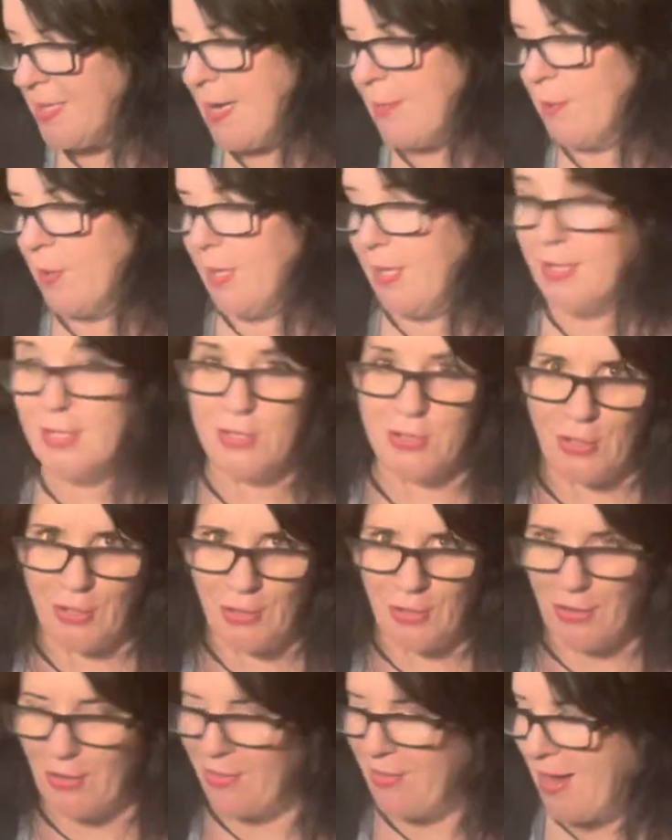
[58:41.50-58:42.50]
I'm going to get
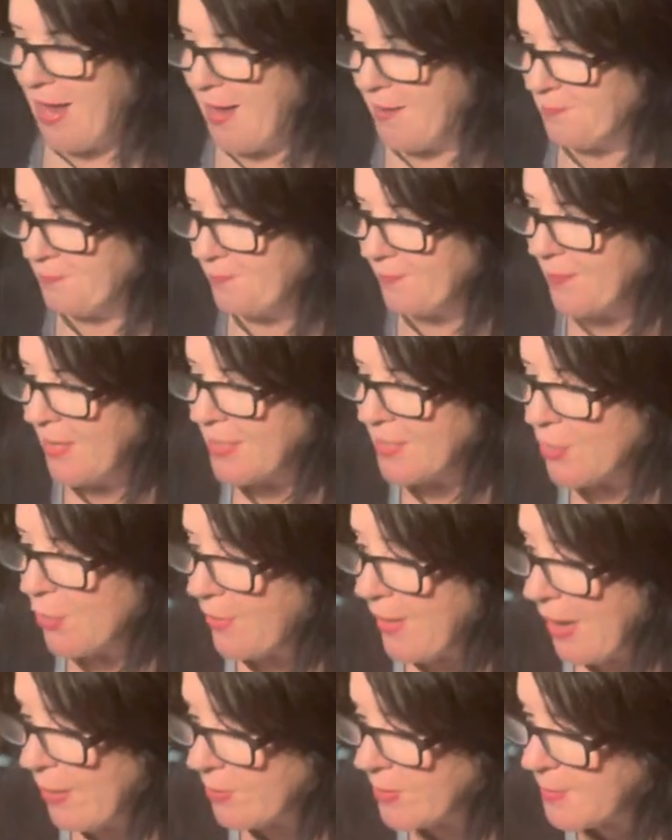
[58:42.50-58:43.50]
started on that. So
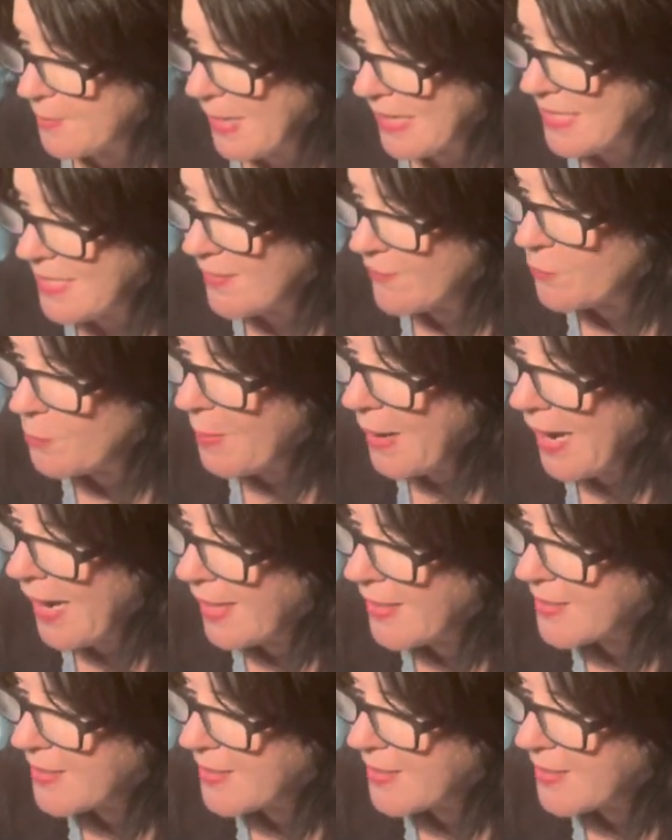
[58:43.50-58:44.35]
that was my gift bag.